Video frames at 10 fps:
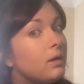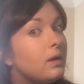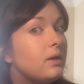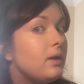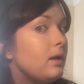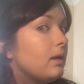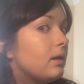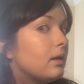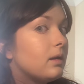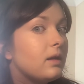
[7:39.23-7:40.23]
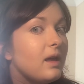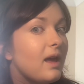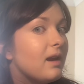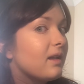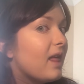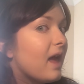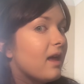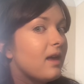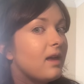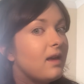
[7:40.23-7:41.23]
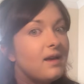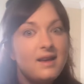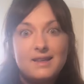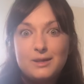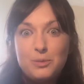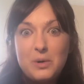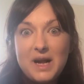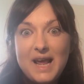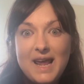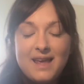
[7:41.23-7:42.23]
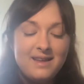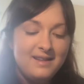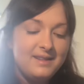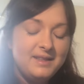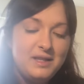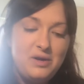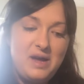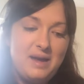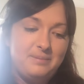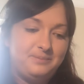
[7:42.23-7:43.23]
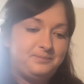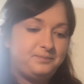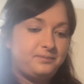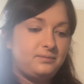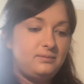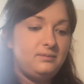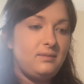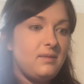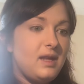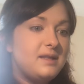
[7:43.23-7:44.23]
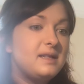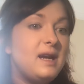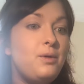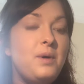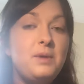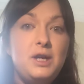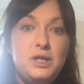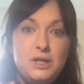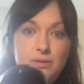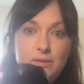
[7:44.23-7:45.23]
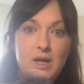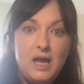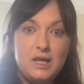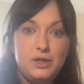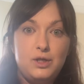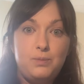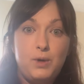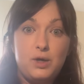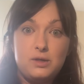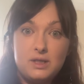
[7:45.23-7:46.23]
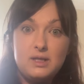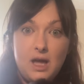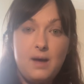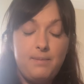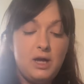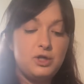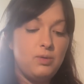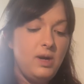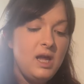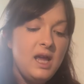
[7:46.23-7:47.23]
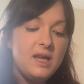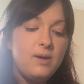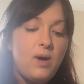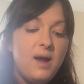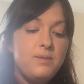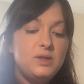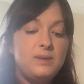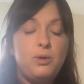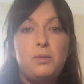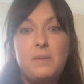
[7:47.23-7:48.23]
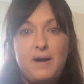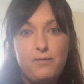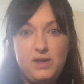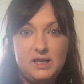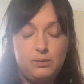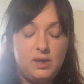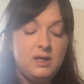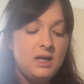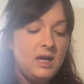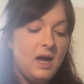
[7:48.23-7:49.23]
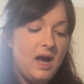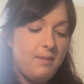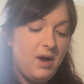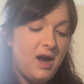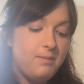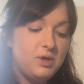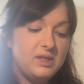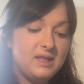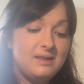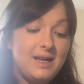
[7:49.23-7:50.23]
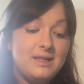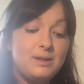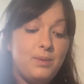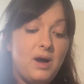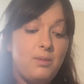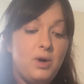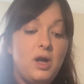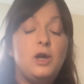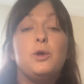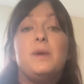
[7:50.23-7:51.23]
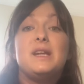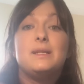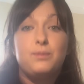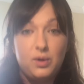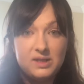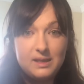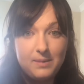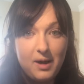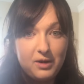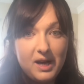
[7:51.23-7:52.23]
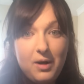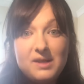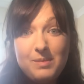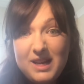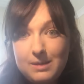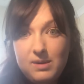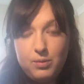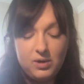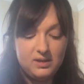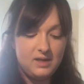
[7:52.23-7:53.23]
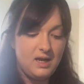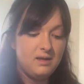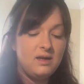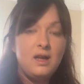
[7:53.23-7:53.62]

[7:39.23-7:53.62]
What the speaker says: You see? Yeah, look at that. It's so pretty. Okay. So now what I'm going to do is put some blusher on. Now I'm using Bobbi Brown for this one. I'm using the Santa Barbara Illuminating Bronzing Powder. Now it's meant to be bronzer.